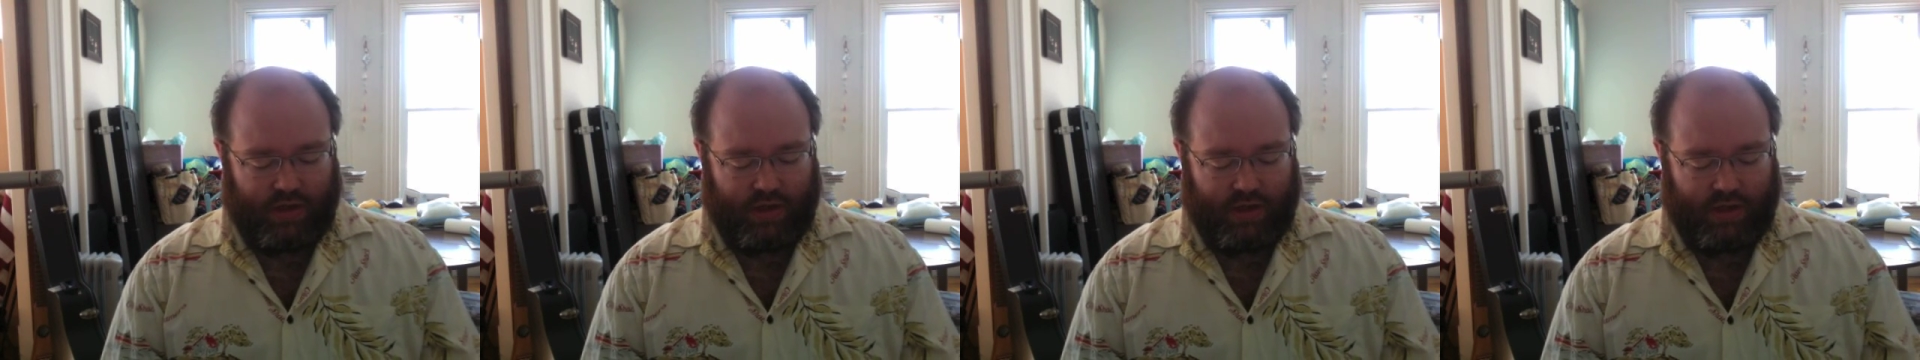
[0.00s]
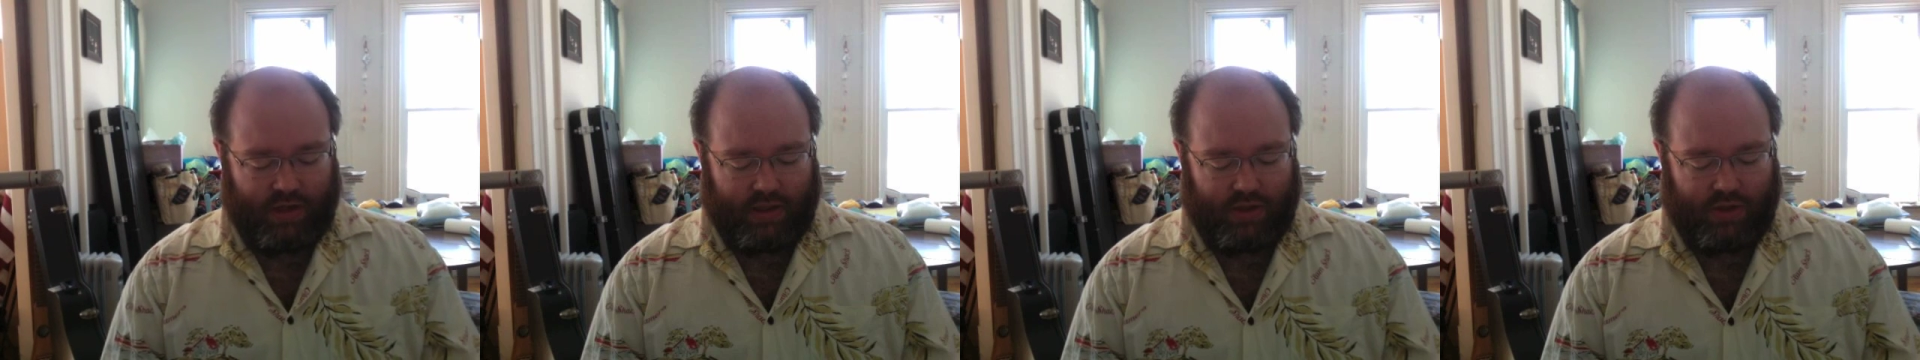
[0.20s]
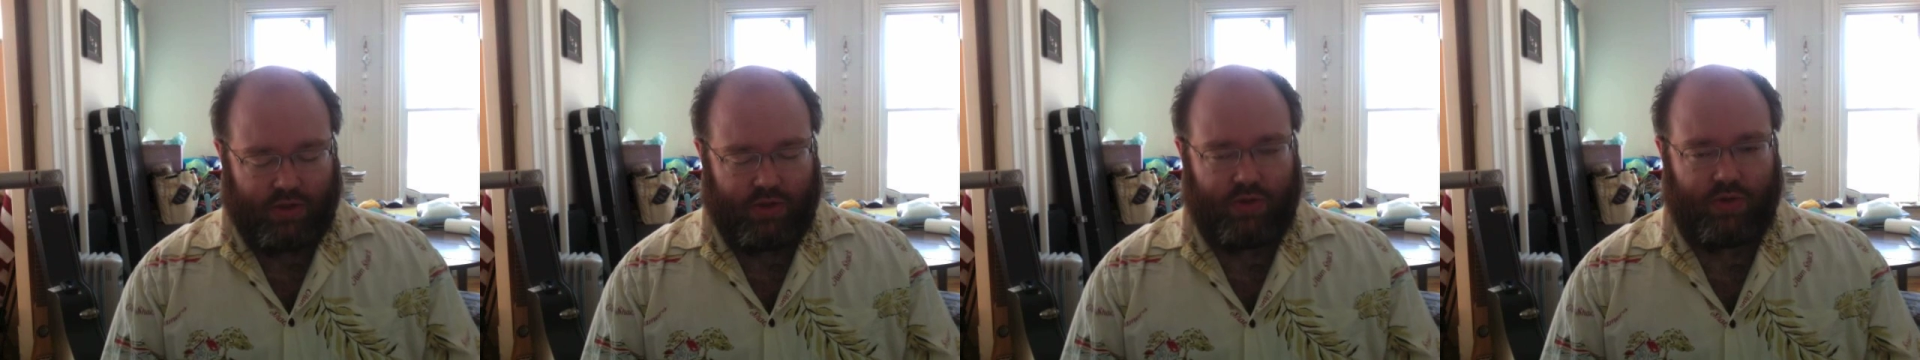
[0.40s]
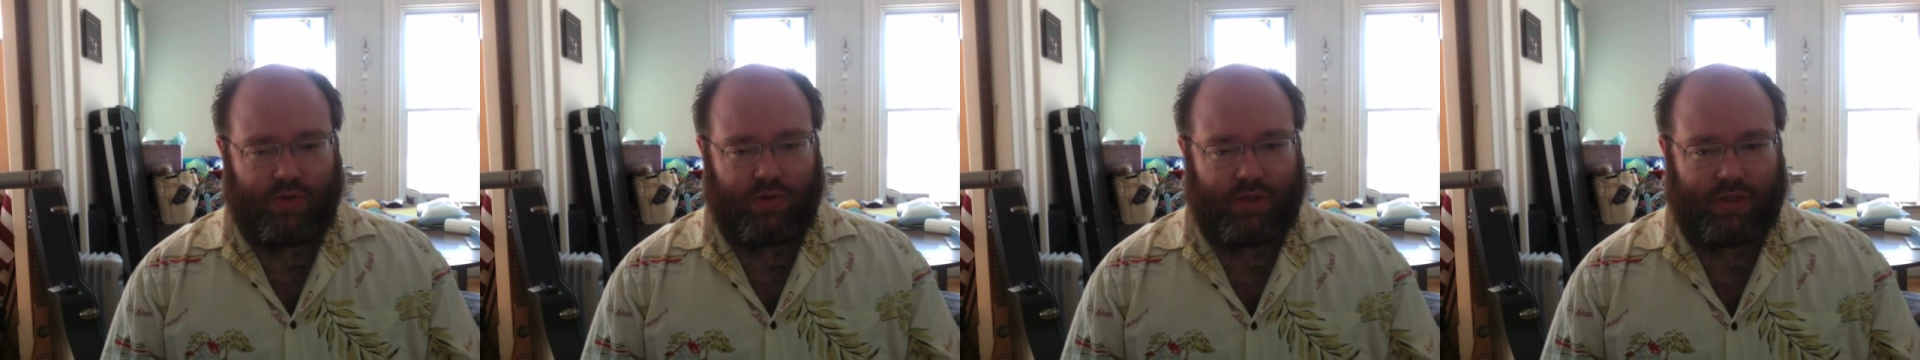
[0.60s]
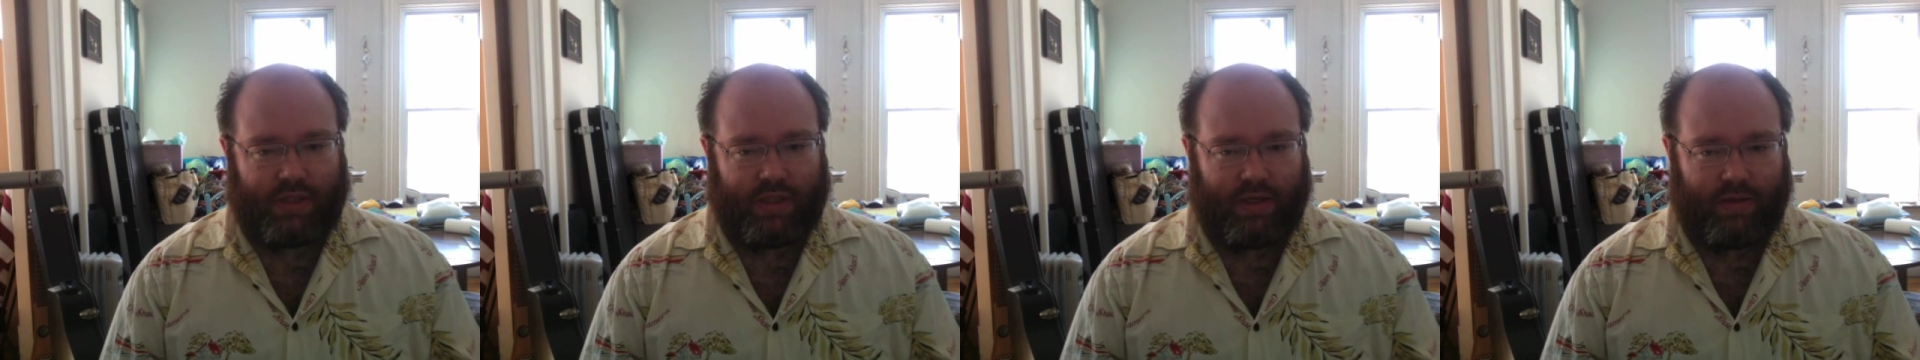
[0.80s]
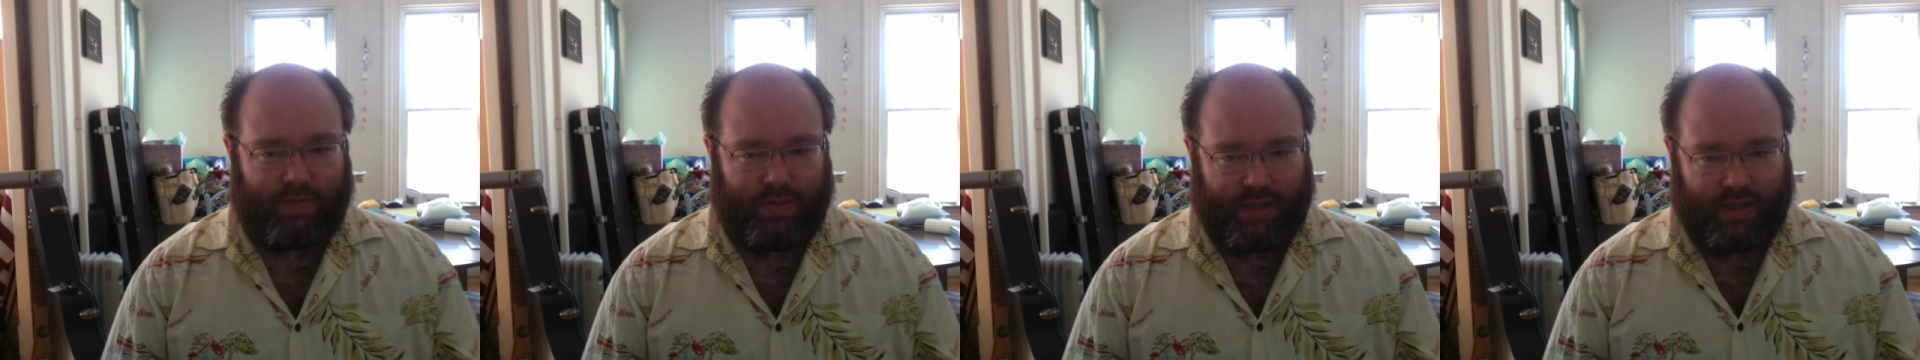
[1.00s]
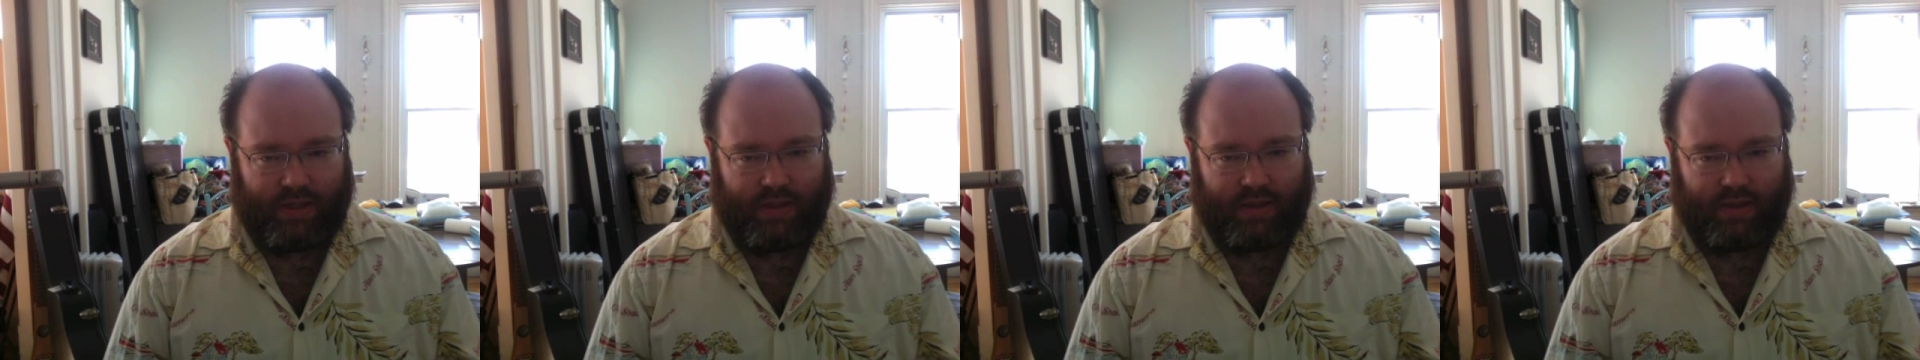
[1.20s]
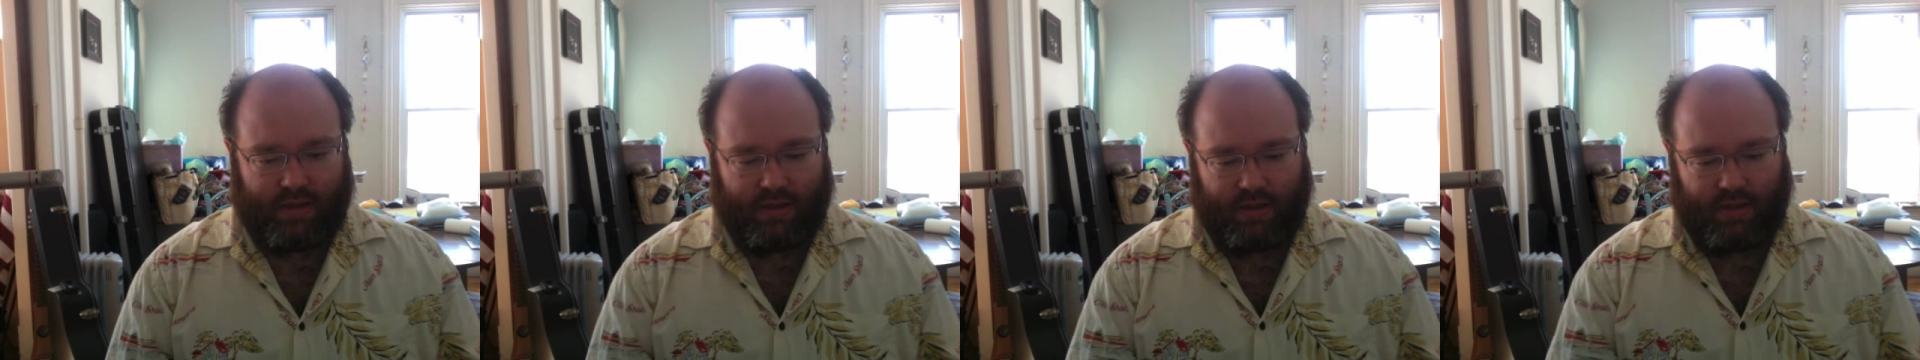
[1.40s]
it into
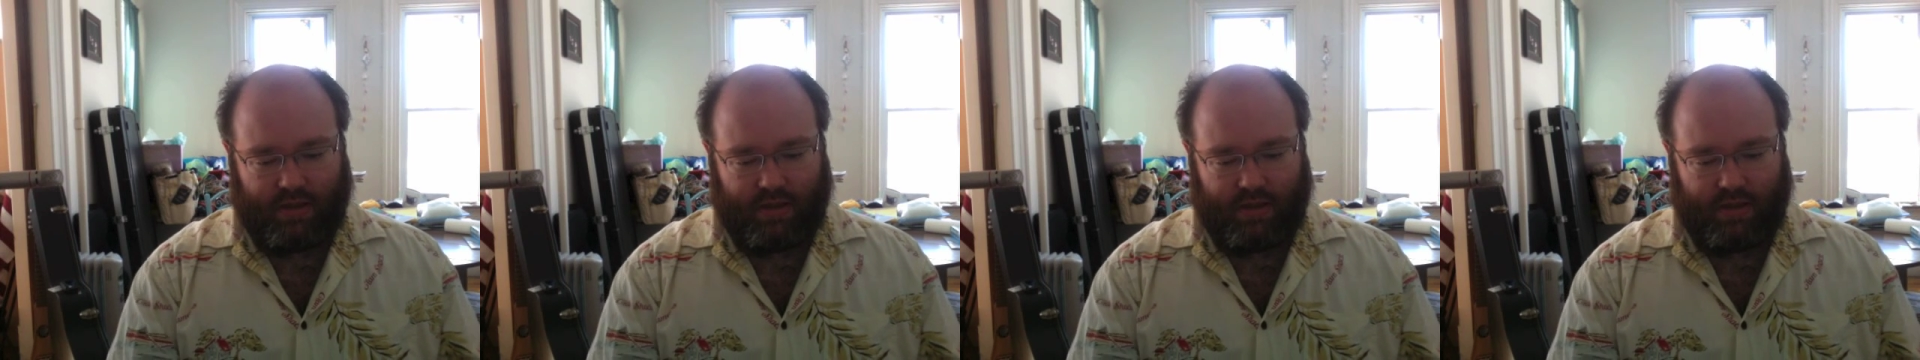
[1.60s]
cinnamon